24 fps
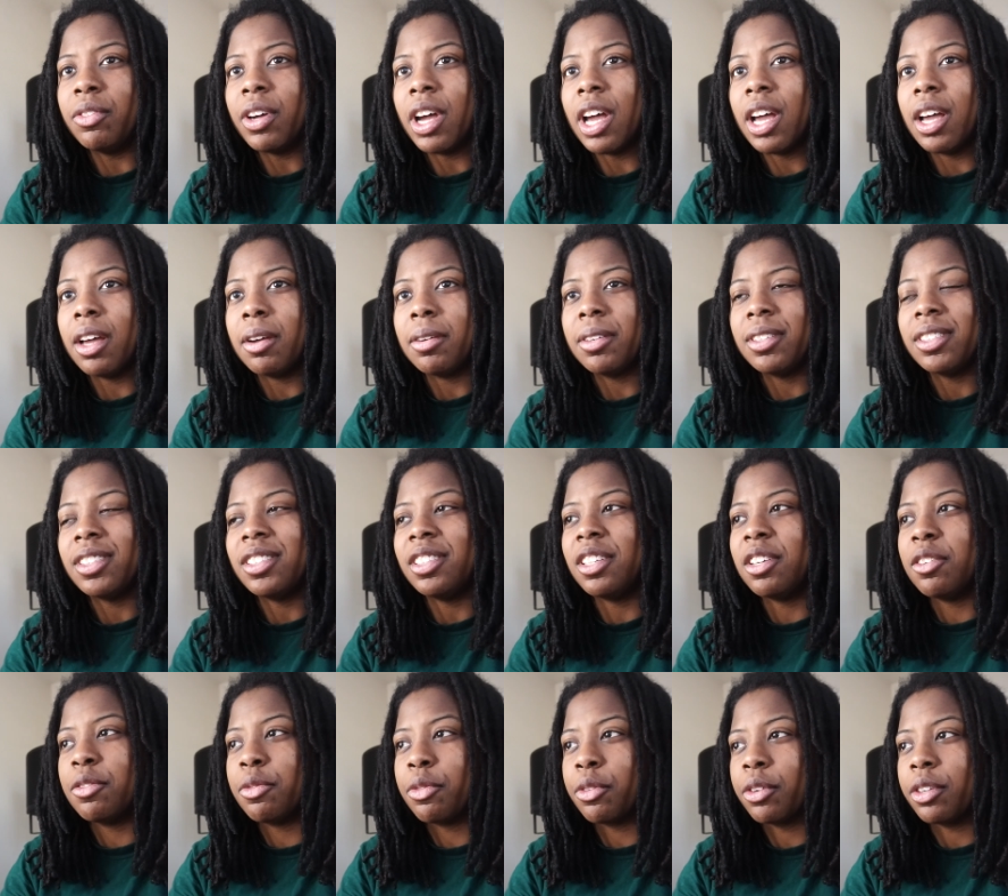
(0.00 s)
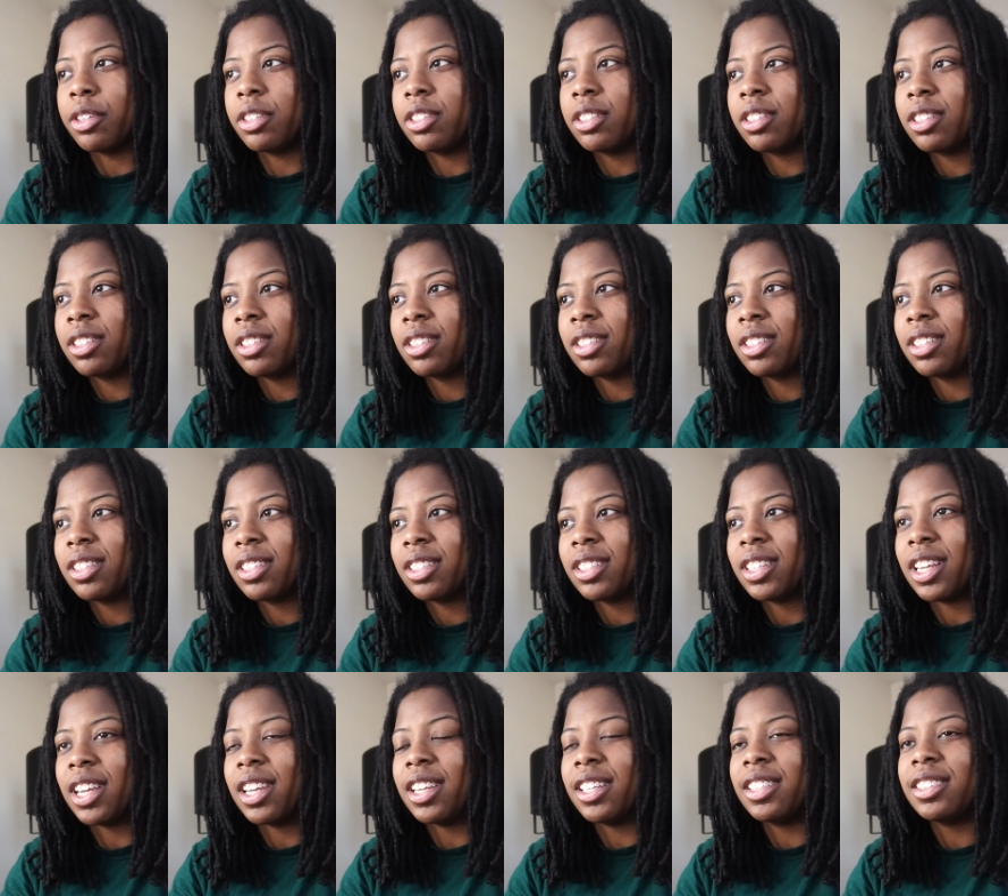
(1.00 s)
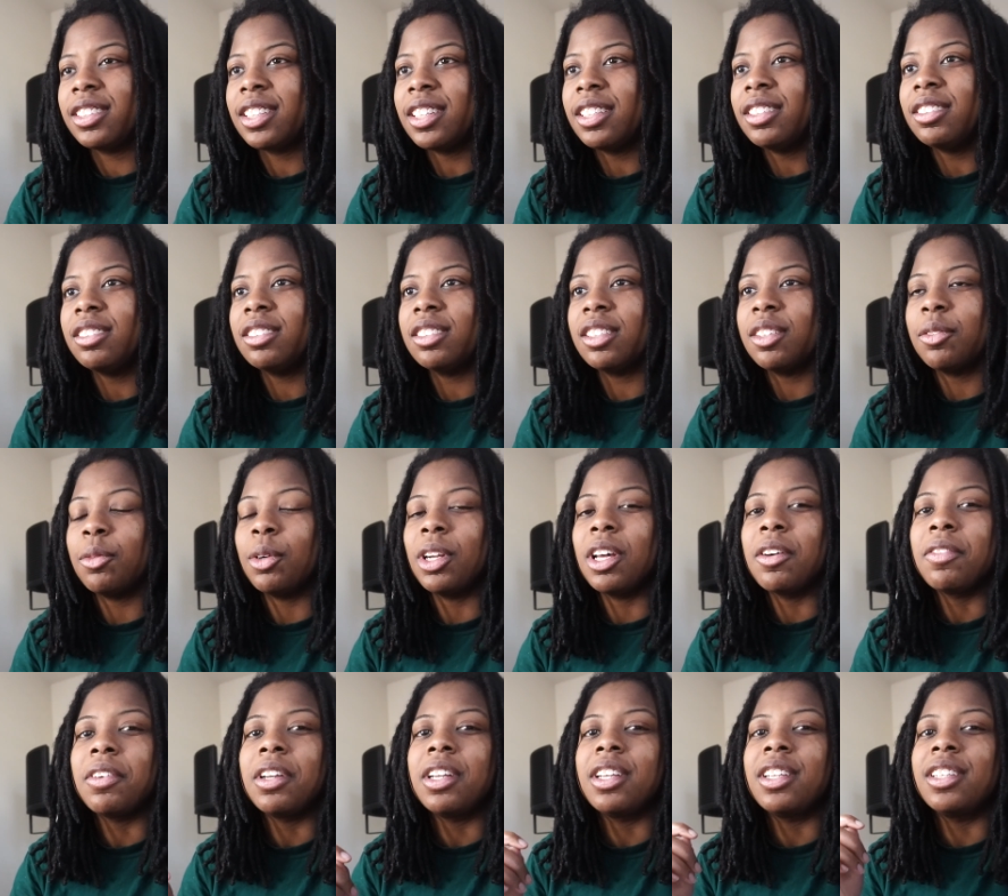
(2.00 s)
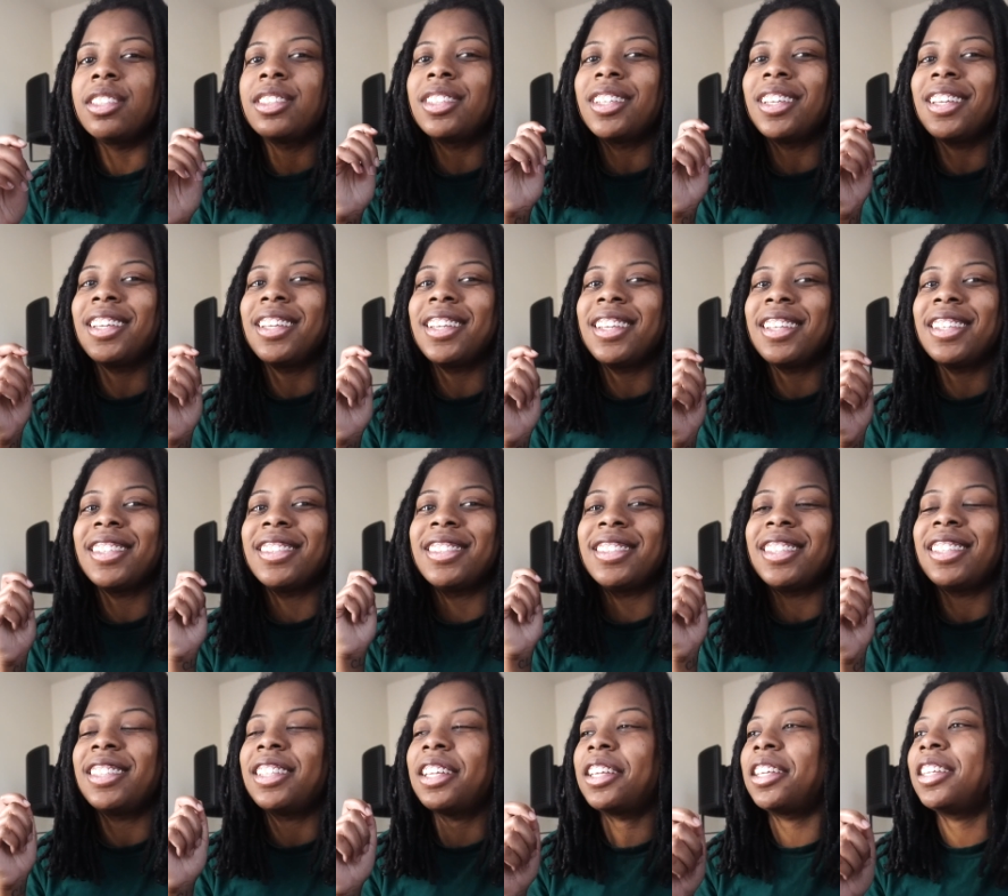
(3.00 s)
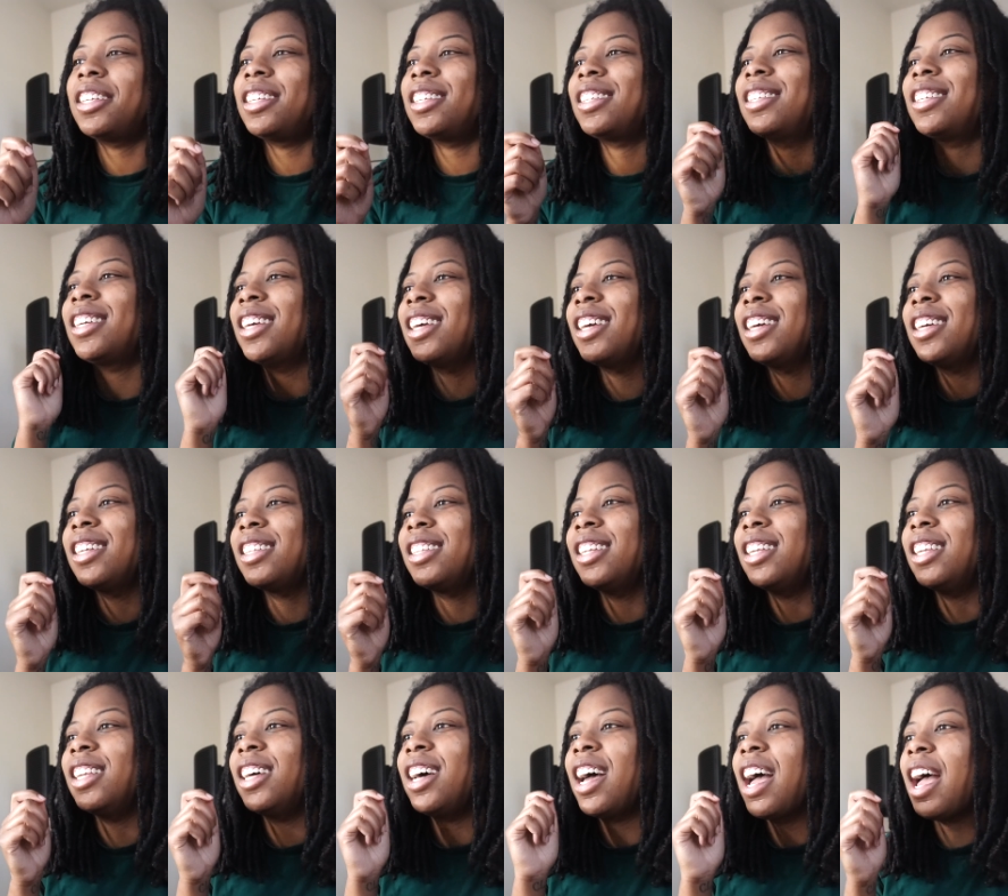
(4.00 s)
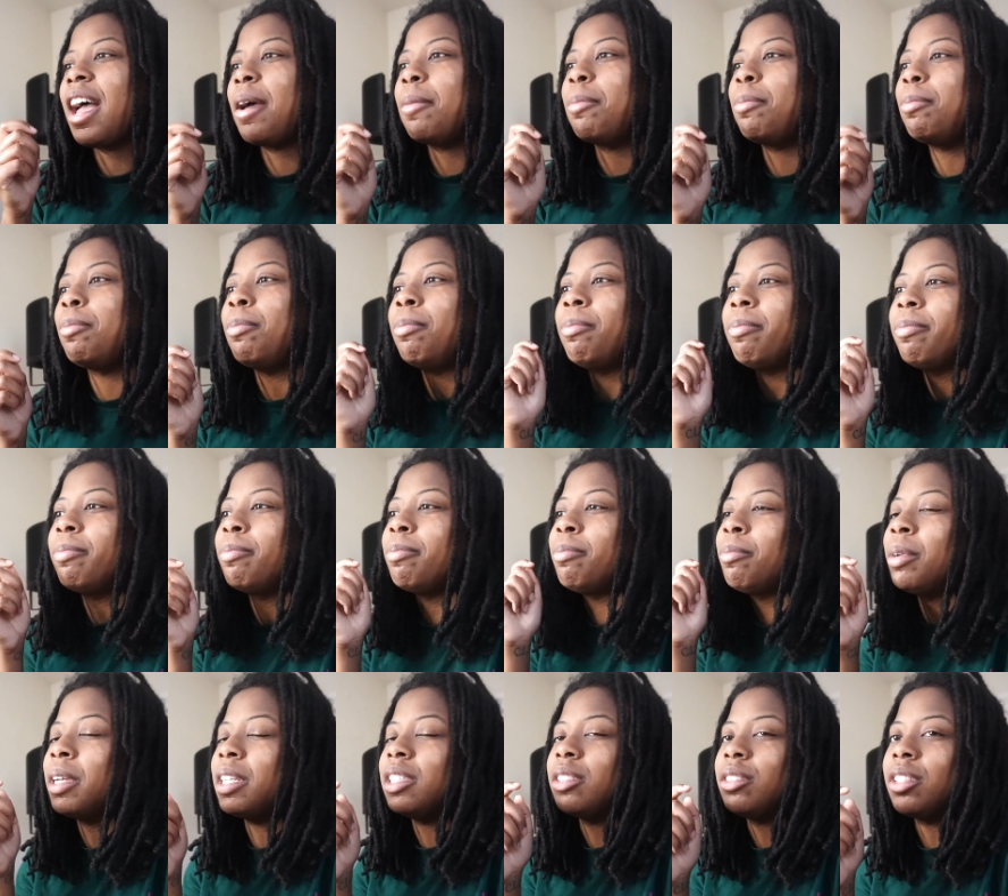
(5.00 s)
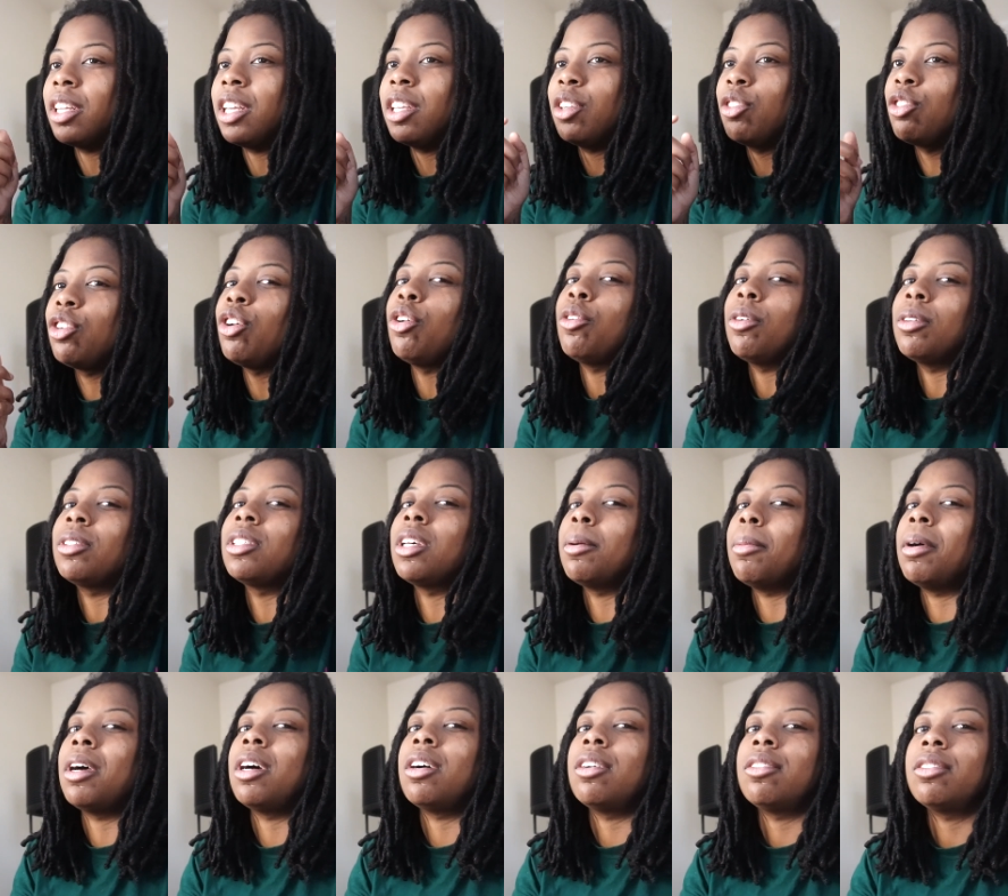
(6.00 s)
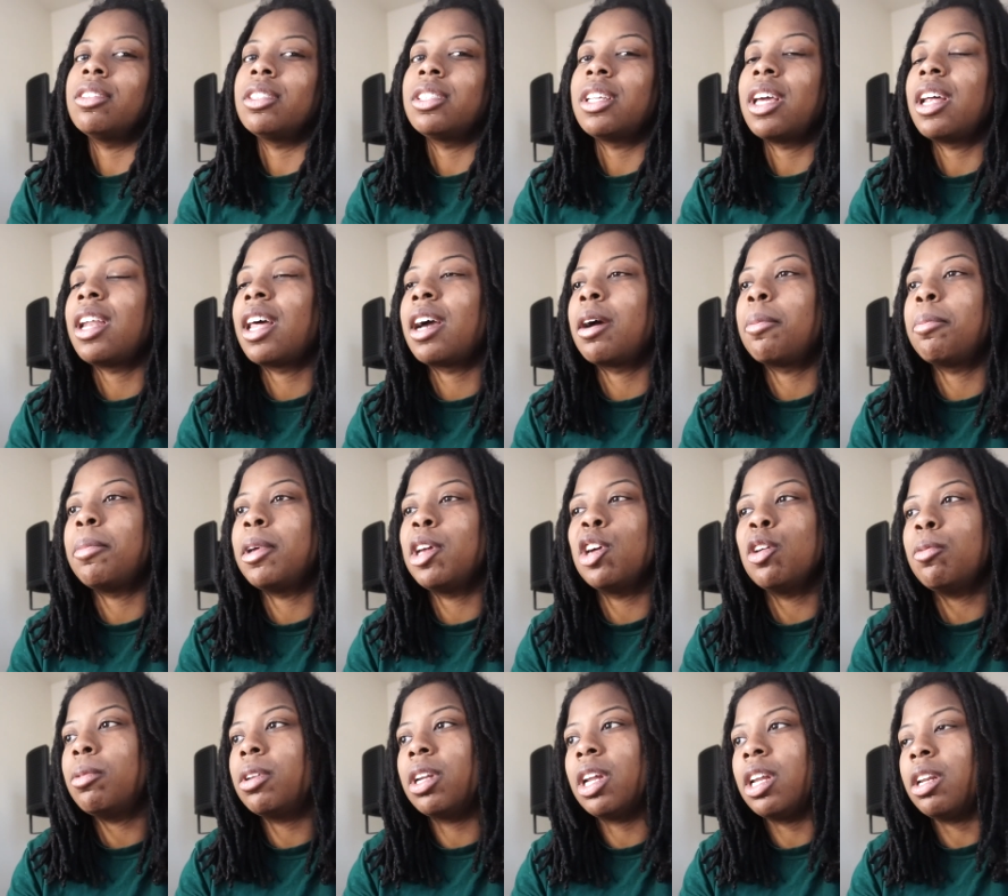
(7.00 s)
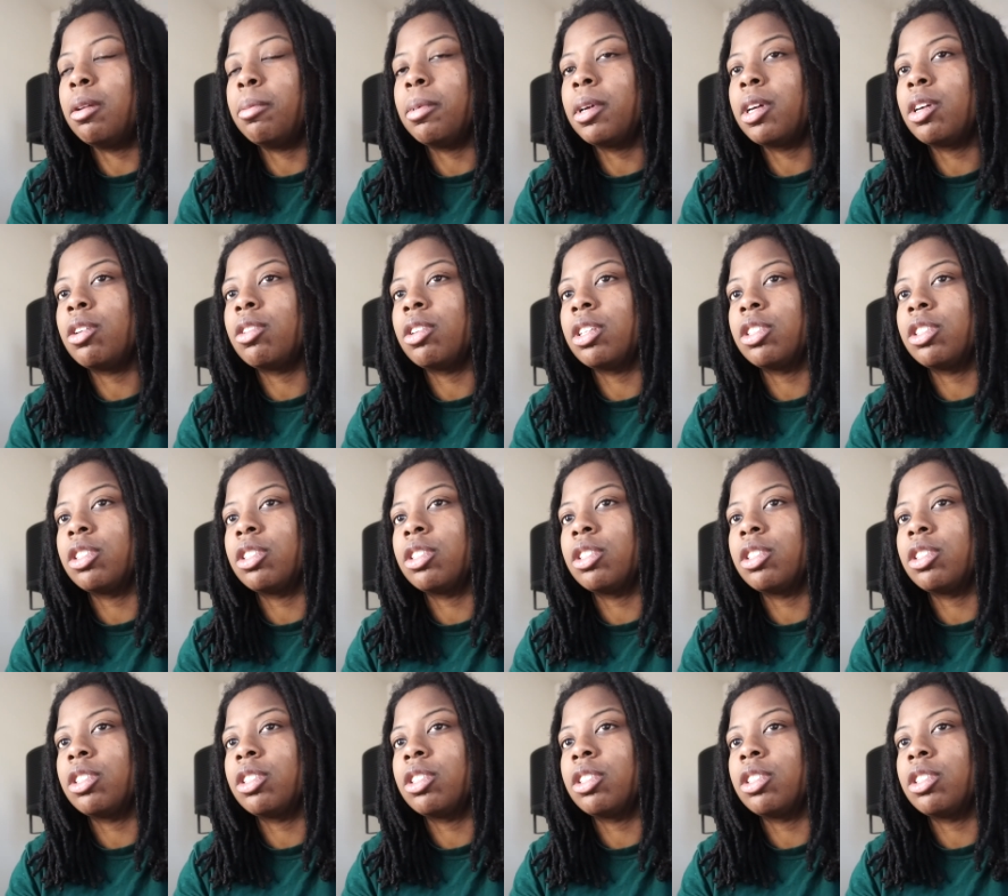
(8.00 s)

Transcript: the vibe. It's different. That little thing, whatever the little thing is that they, the little high pitch thing. You know what I'm talking about. It sound like a bell, but it ain't a bell.